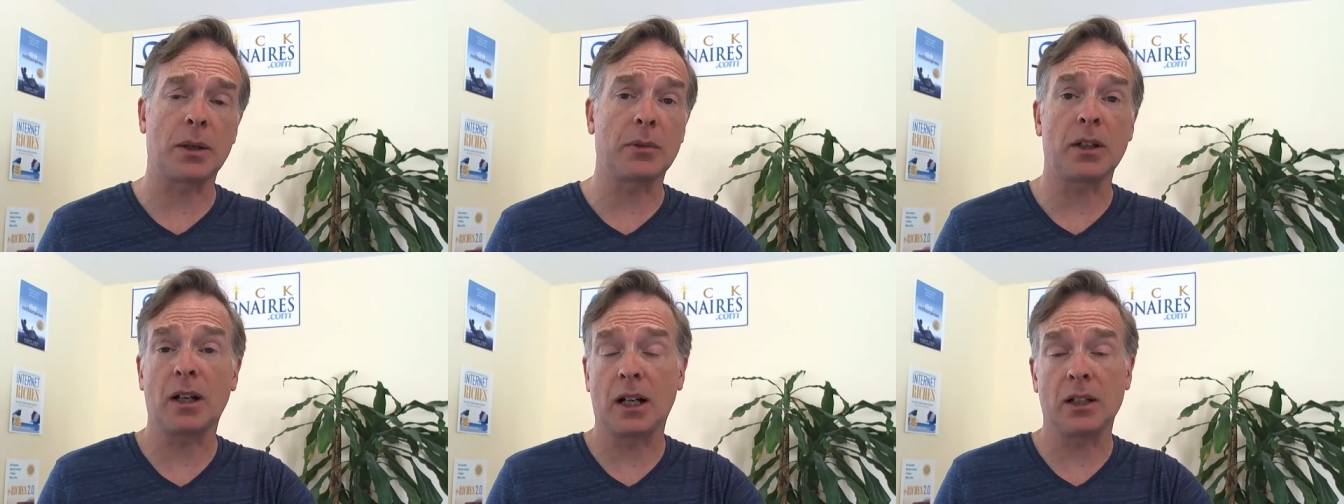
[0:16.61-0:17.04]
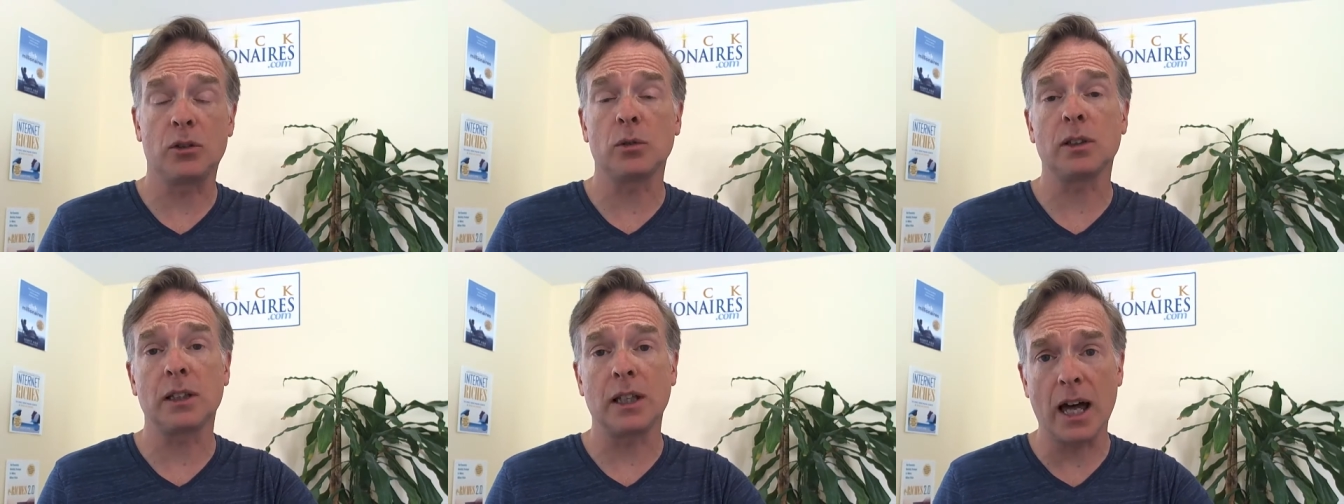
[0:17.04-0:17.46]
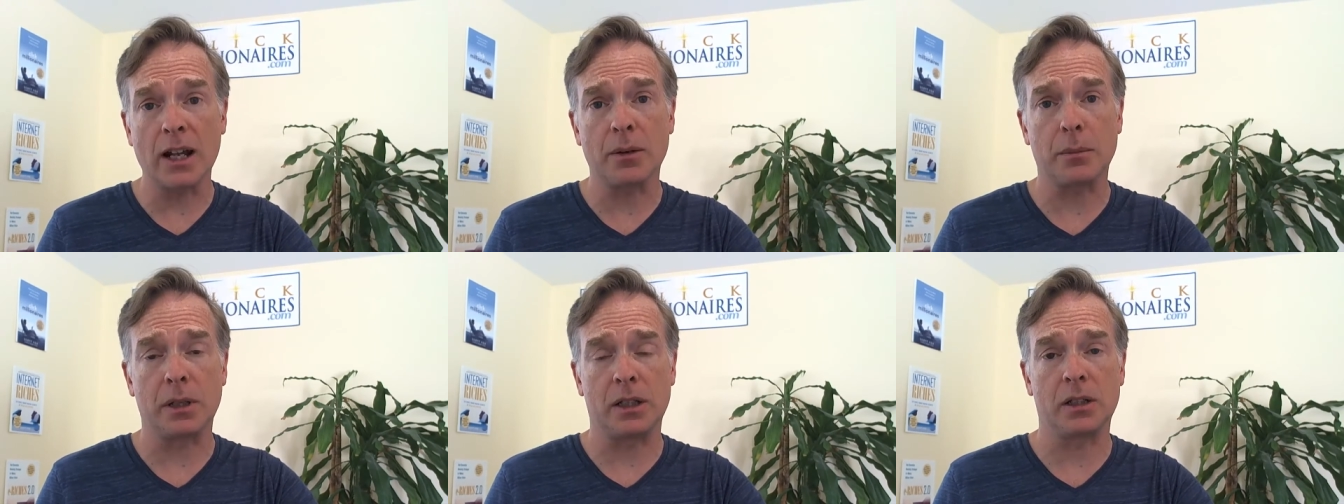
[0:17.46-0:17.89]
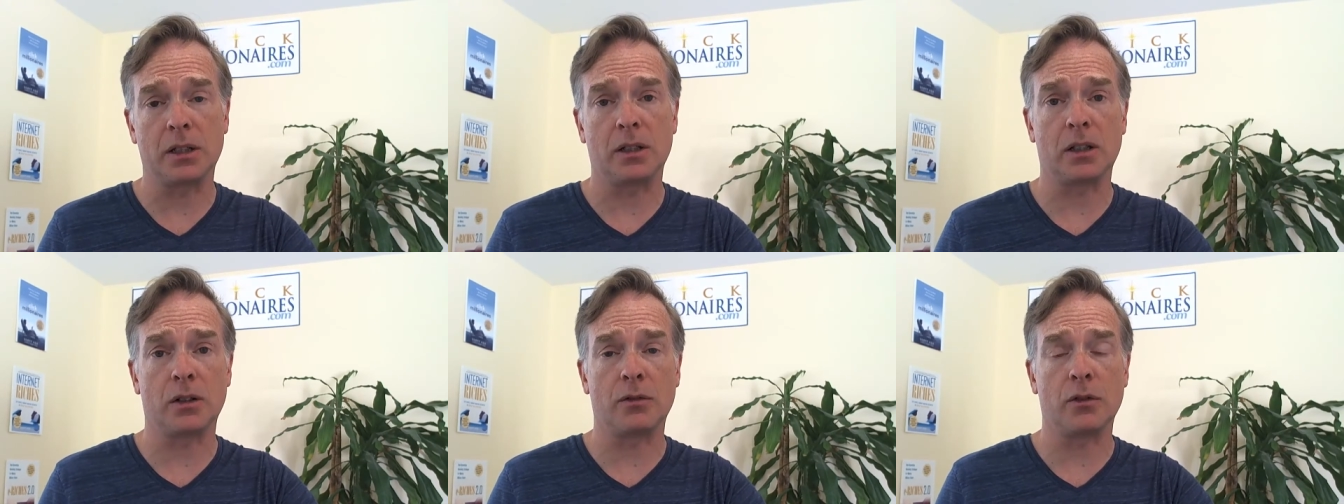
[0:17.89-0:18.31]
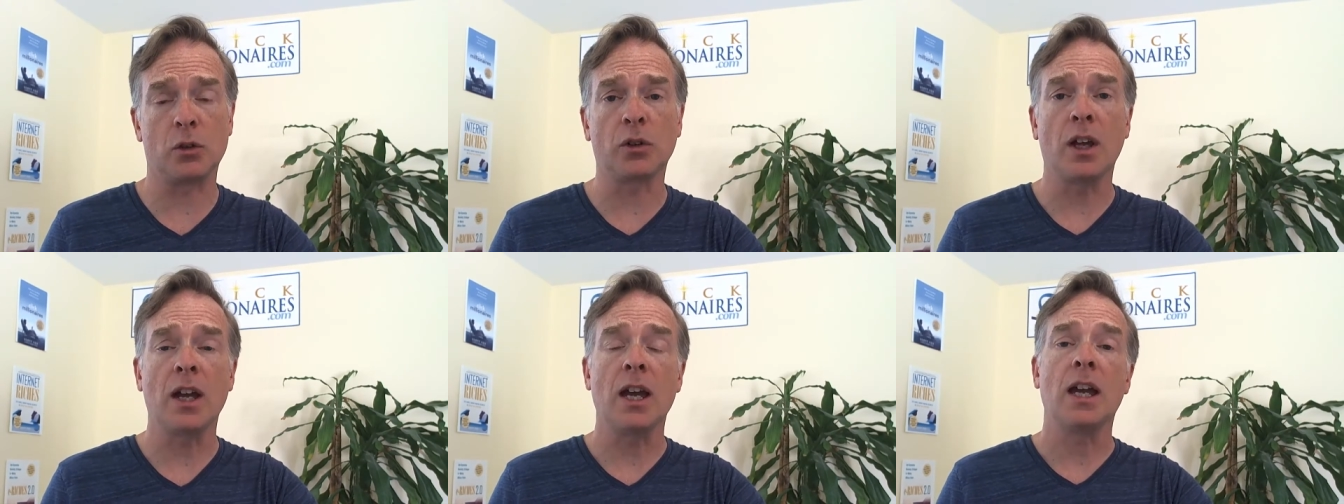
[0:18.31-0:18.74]
I, I do a lot of media
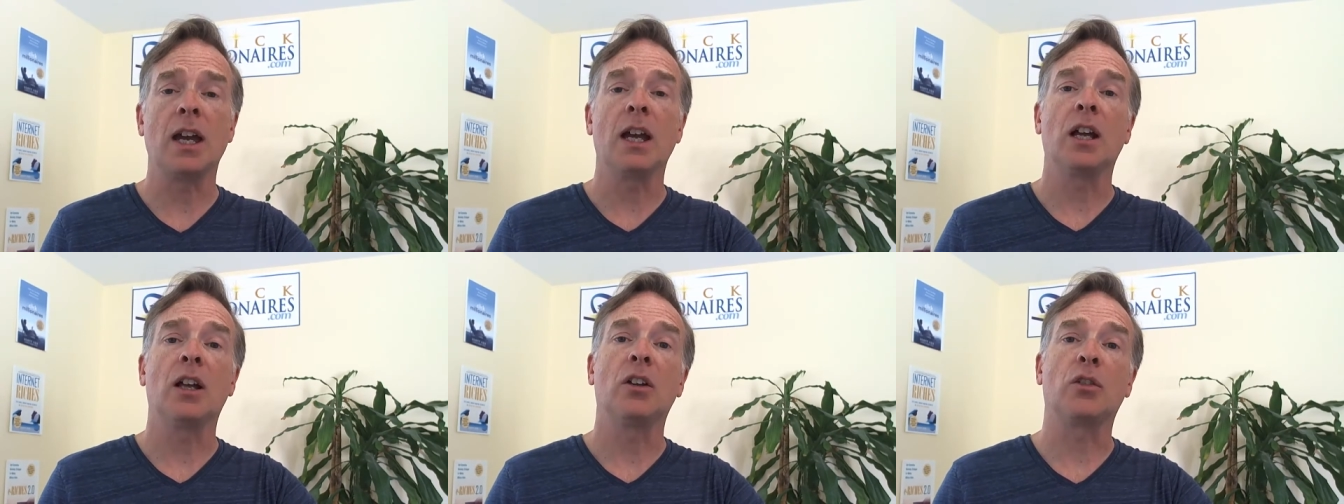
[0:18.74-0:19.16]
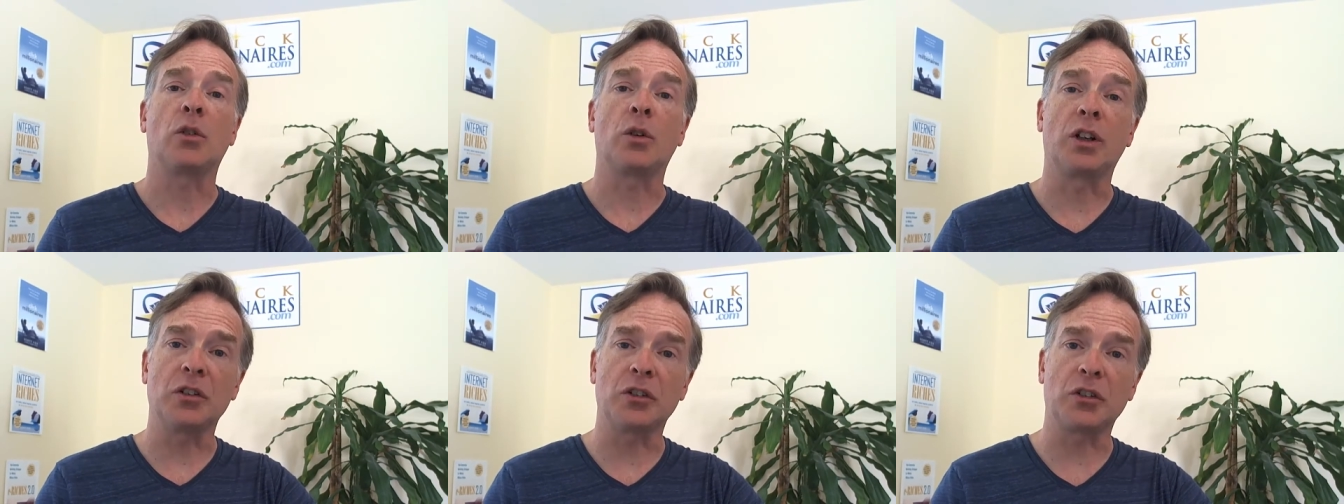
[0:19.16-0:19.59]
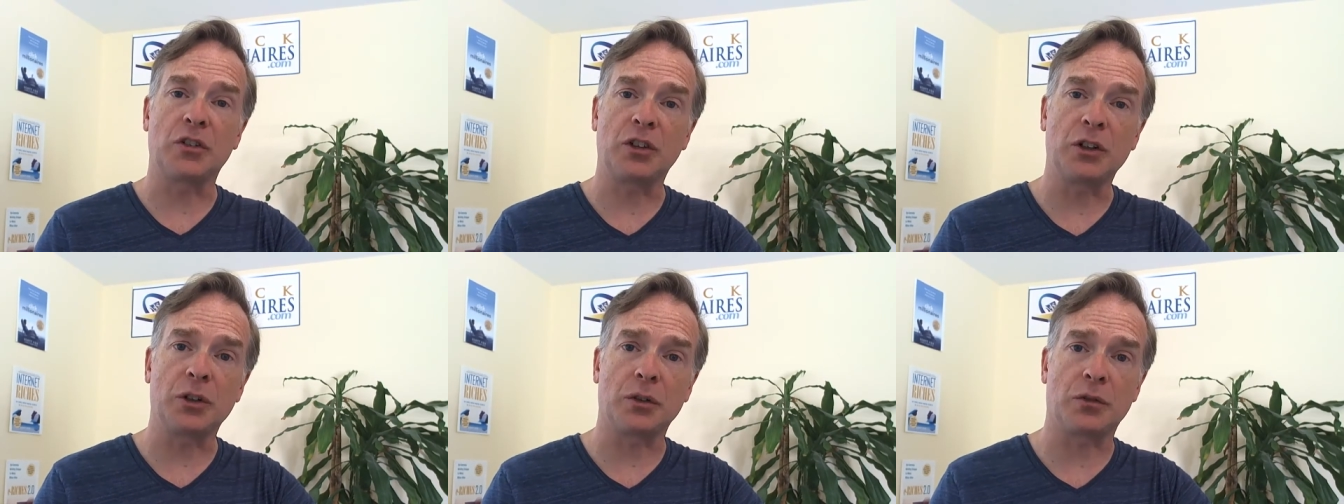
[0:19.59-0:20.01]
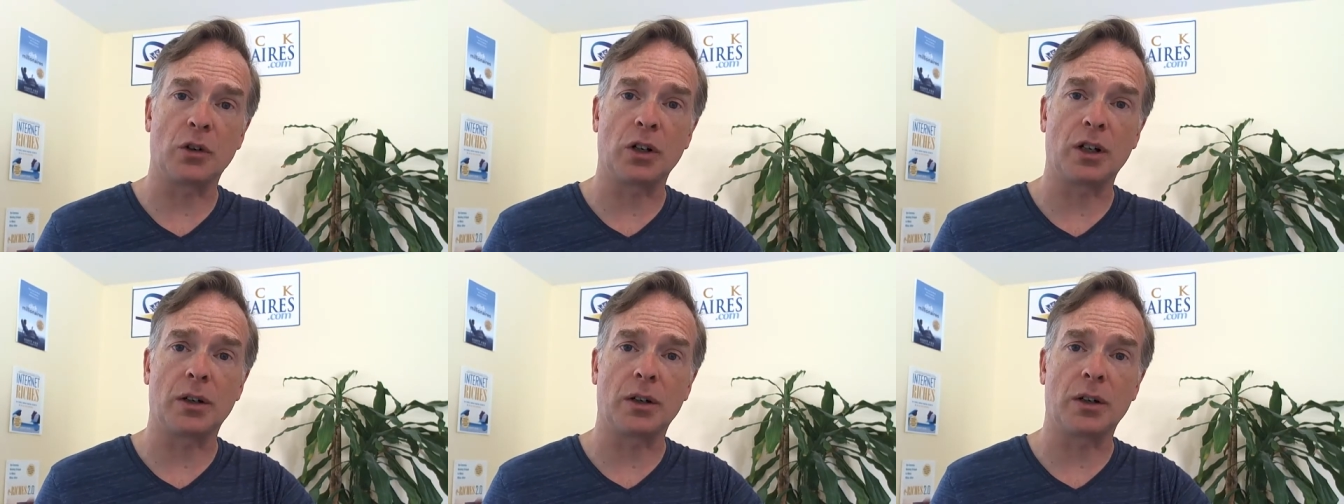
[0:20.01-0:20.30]
interviews. So here's a secret for you